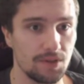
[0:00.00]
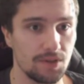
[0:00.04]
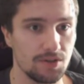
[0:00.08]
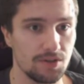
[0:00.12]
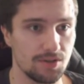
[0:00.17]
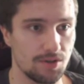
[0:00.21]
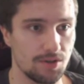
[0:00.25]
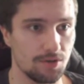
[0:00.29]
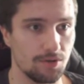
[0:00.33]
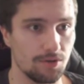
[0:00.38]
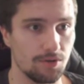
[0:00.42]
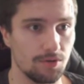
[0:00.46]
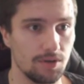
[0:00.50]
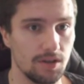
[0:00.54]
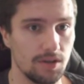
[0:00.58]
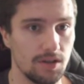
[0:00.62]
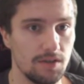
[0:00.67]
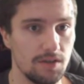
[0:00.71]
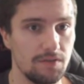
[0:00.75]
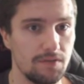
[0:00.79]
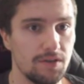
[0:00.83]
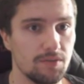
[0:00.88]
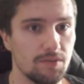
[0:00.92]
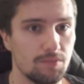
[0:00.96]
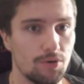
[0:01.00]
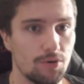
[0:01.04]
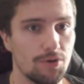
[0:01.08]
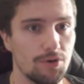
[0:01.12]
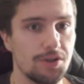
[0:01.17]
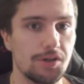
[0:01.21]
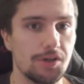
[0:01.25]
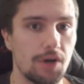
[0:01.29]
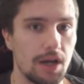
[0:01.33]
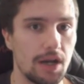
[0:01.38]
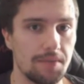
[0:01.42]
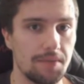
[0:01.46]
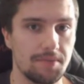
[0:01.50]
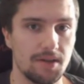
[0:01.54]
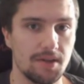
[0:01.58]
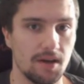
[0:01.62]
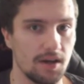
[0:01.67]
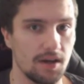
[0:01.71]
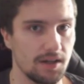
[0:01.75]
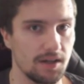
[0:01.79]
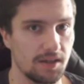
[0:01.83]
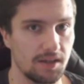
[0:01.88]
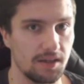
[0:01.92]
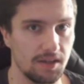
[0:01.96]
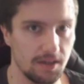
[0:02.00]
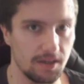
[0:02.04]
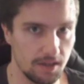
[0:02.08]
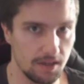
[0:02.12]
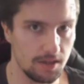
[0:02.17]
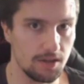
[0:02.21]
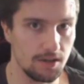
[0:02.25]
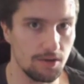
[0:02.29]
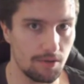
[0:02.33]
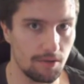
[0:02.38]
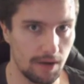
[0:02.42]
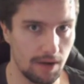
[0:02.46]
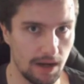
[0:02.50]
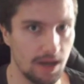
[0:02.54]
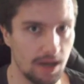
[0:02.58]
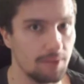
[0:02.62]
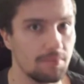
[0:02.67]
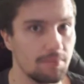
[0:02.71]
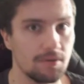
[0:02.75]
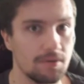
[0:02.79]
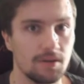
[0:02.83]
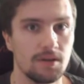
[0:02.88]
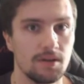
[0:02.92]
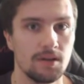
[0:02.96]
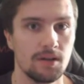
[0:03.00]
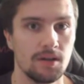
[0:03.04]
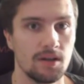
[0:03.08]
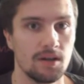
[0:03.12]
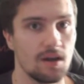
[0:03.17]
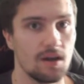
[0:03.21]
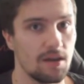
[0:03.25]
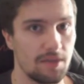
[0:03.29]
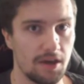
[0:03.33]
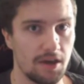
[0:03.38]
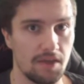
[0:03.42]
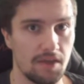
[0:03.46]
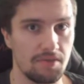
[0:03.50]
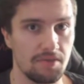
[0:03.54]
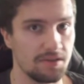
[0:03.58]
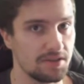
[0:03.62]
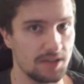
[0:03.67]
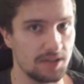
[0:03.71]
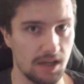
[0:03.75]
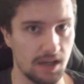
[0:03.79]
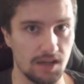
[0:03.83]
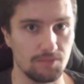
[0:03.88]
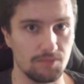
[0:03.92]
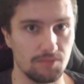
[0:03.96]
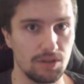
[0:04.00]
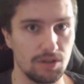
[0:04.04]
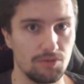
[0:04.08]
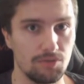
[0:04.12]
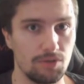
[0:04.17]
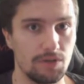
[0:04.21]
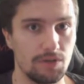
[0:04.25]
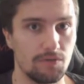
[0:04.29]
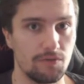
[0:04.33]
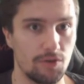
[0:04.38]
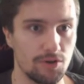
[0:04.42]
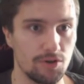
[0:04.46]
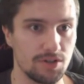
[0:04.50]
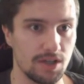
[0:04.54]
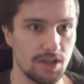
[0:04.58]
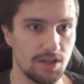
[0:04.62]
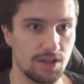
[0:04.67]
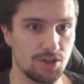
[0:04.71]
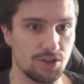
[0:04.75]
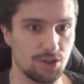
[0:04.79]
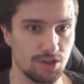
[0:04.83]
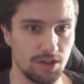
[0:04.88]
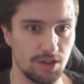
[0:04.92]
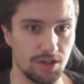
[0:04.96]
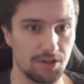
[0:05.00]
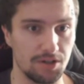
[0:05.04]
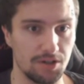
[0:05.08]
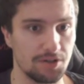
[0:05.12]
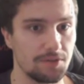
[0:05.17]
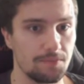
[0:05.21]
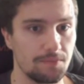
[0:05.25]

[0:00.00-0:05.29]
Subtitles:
So if you put your API key in your app, then this can be reverse engineered.